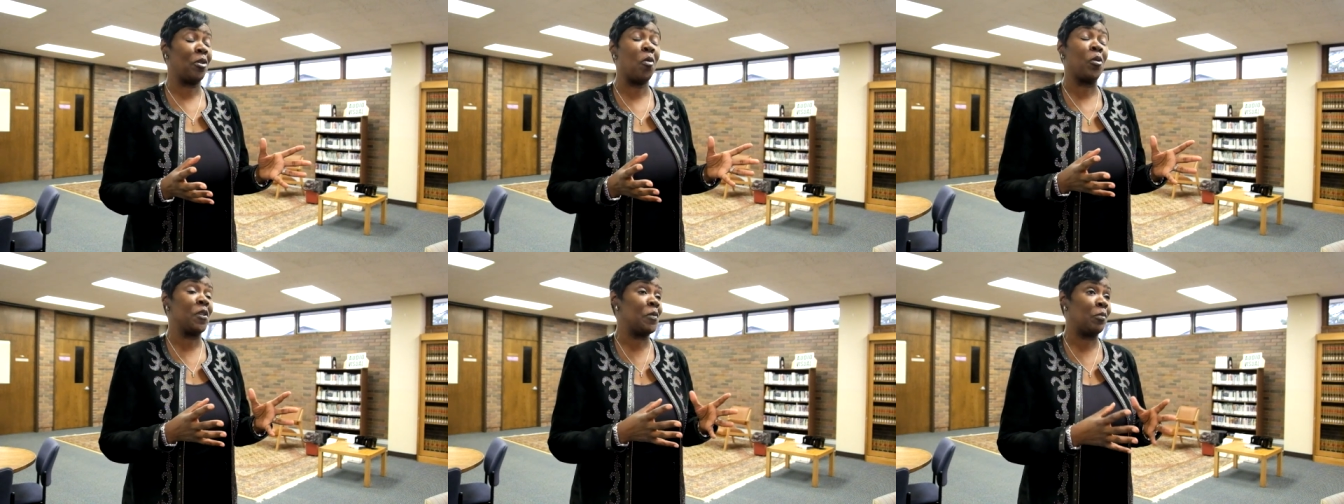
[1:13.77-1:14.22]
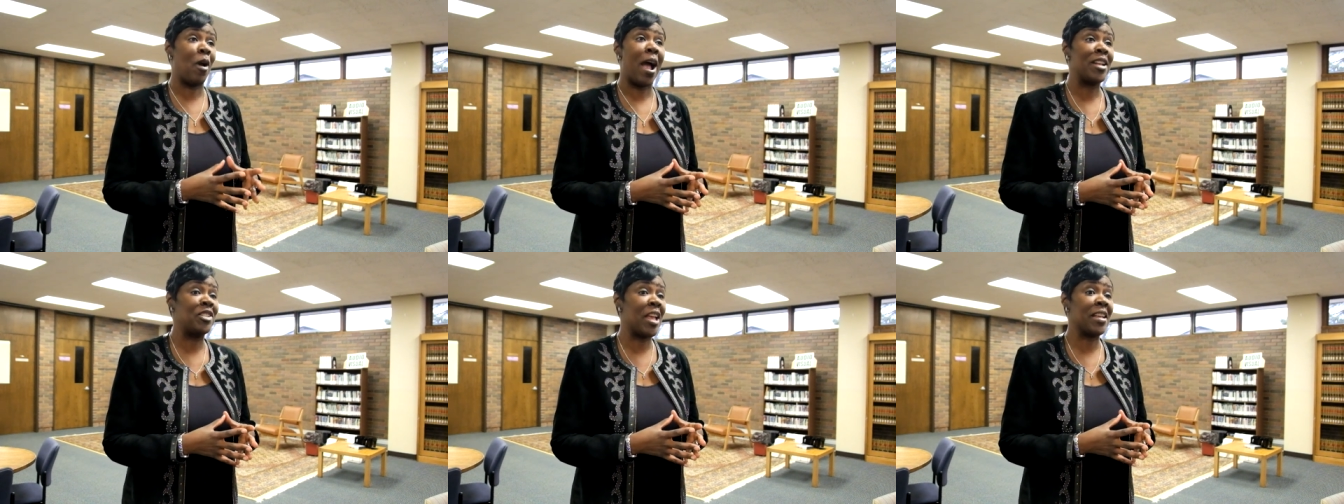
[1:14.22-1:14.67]
course
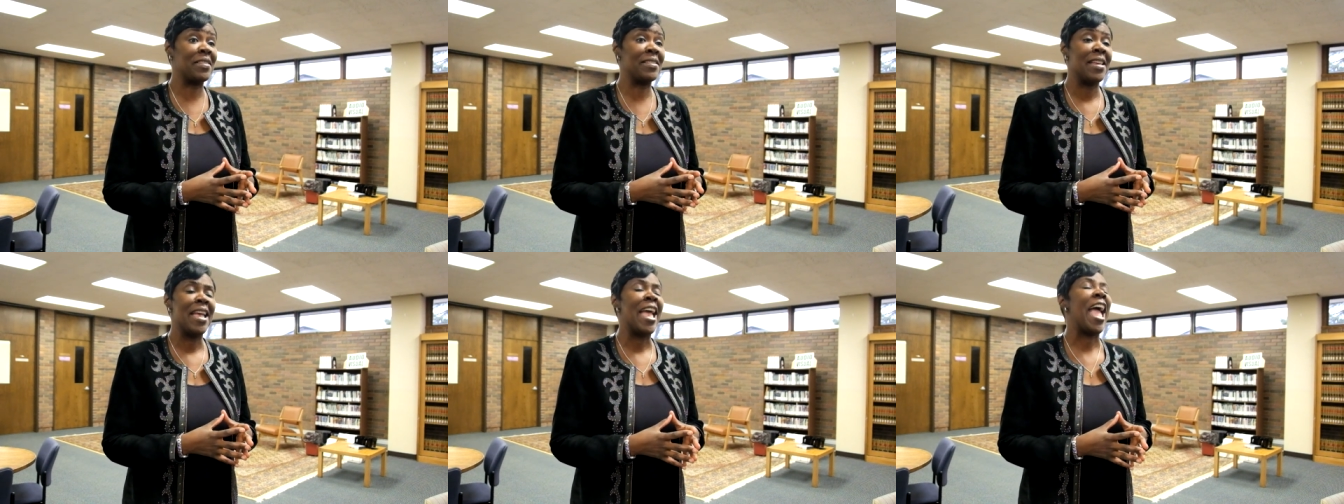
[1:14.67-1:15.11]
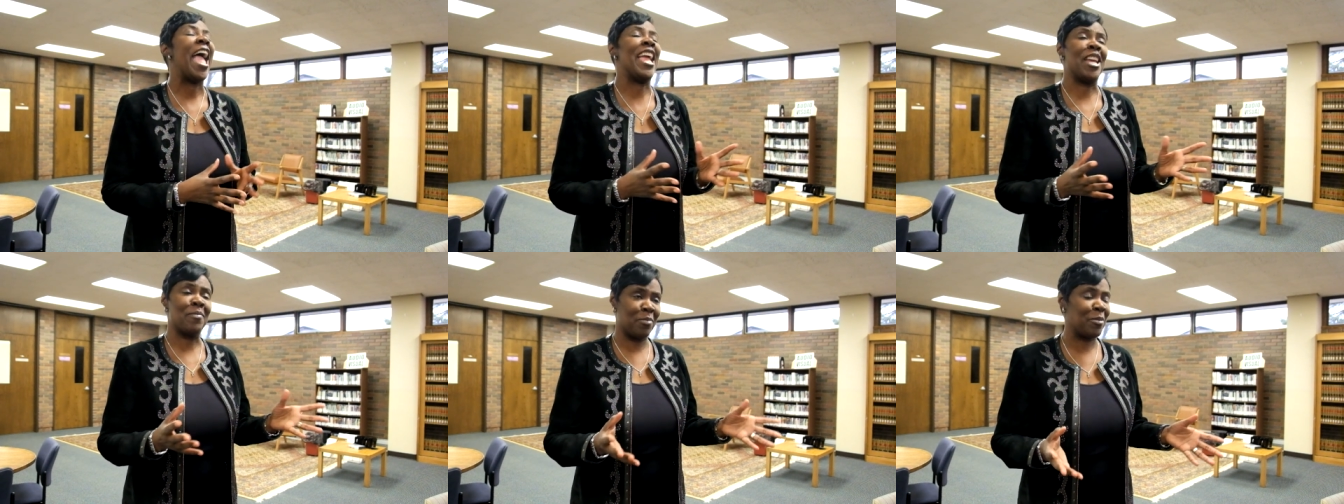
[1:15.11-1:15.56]
projects
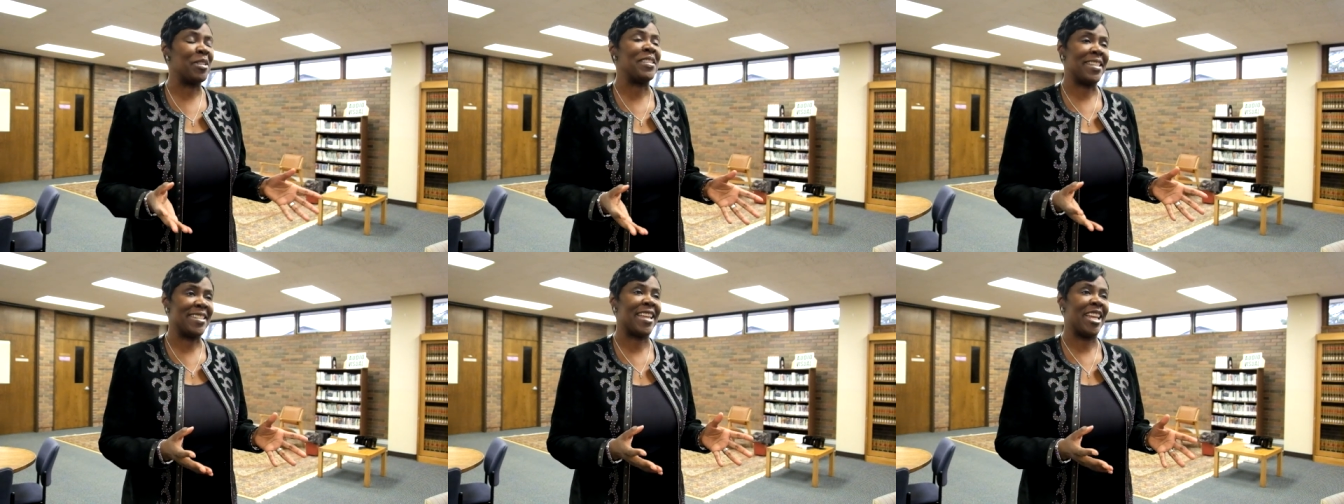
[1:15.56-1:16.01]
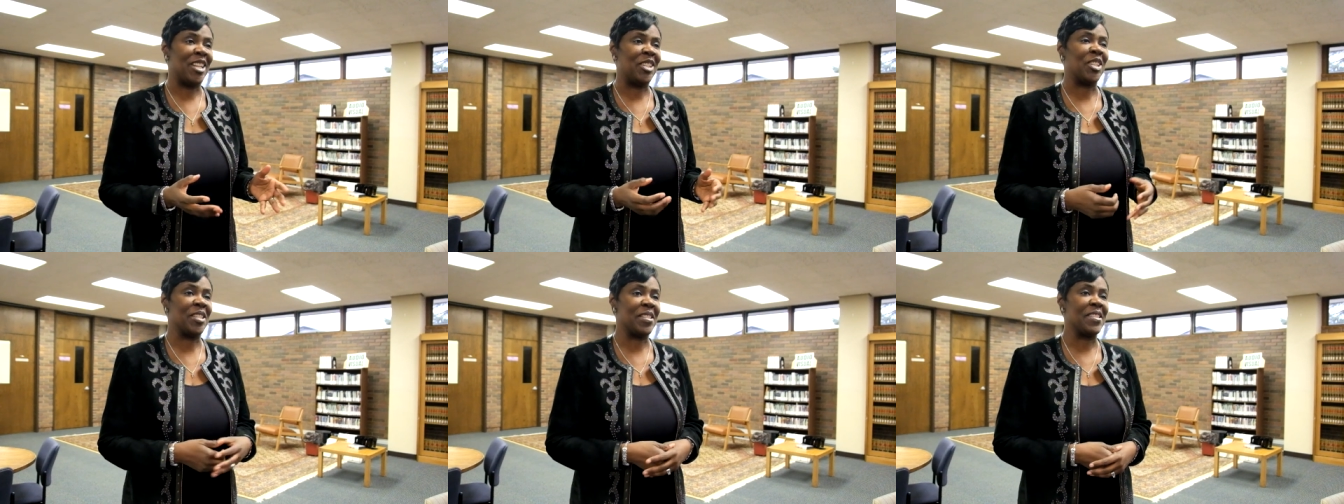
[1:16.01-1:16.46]
and
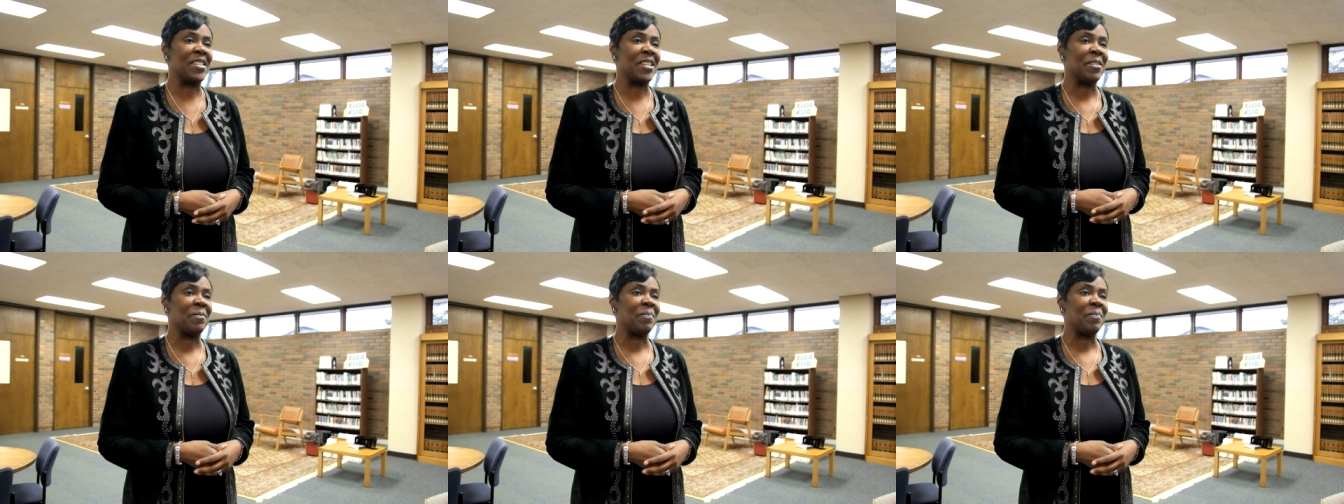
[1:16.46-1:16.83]
presentations.